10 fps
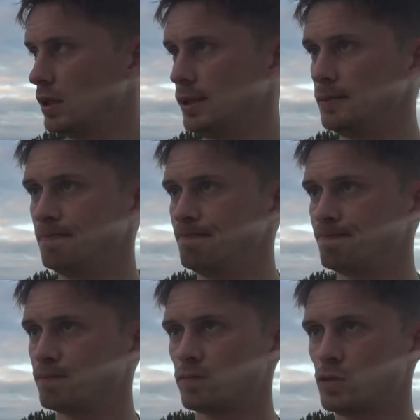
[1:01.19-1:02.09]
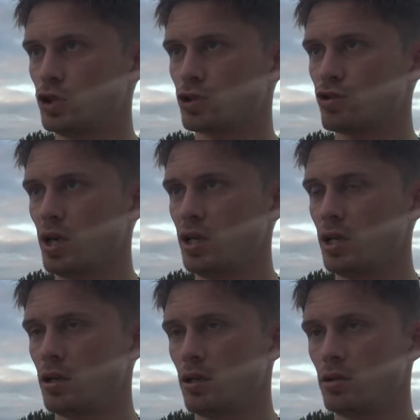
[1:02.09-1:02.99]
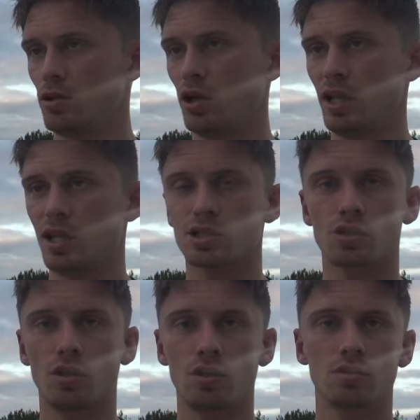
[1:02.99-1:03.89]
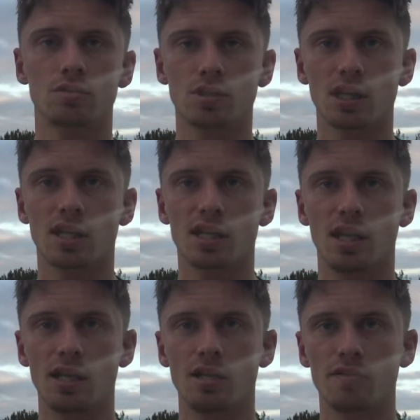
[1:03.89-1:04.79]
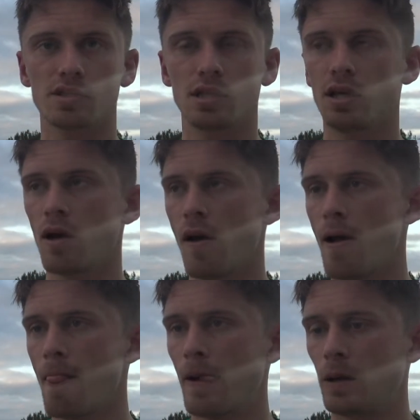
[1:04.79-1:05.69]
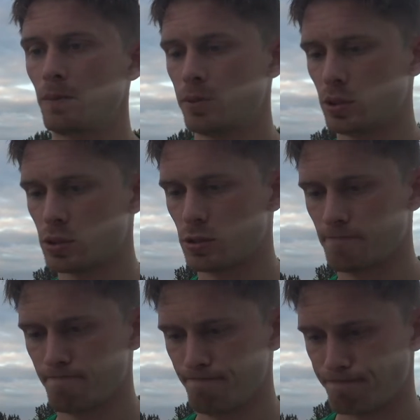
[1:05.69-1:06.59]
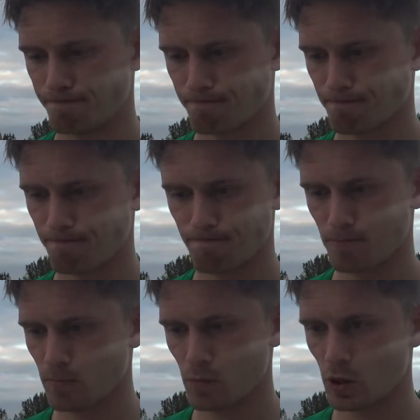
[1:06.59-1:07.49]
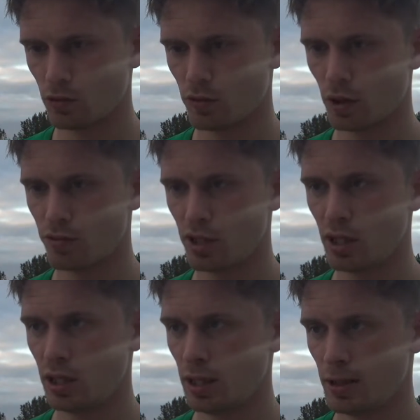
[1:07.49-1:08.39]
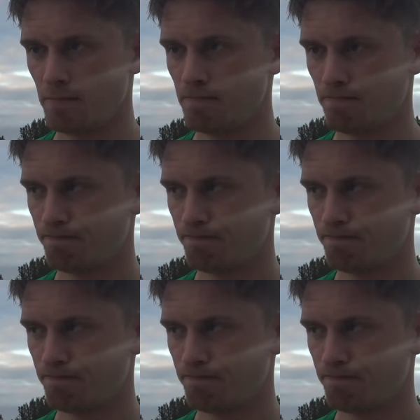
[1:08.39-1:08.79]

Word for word: Um, just trying to not let that score get, get higher, obviously. Yeah. But we've got to really um,